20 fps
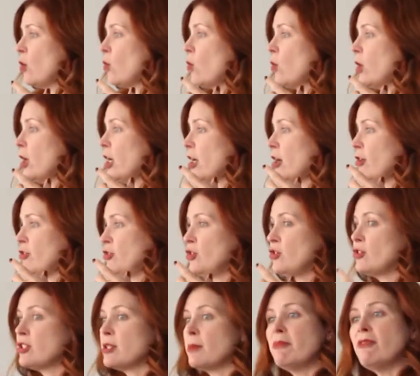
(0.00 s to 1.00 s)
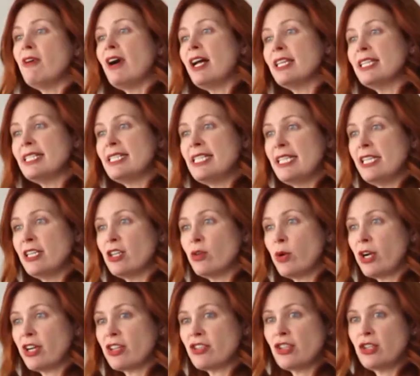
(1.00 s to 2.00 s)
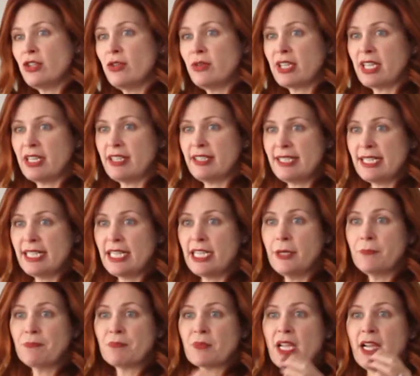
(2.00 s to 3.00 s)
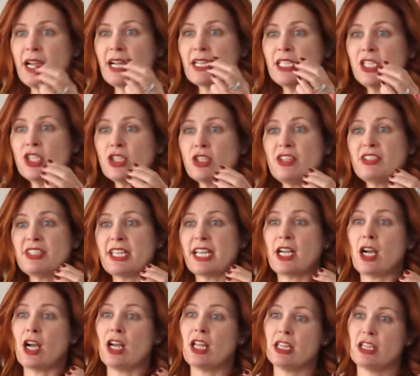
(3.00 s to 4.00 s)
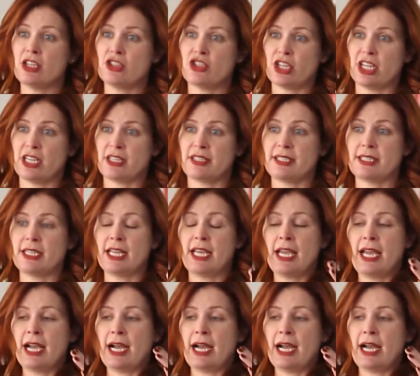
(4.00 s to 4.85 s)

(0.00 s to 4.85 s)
or do some volunteer work so you can see a clinical psychologist.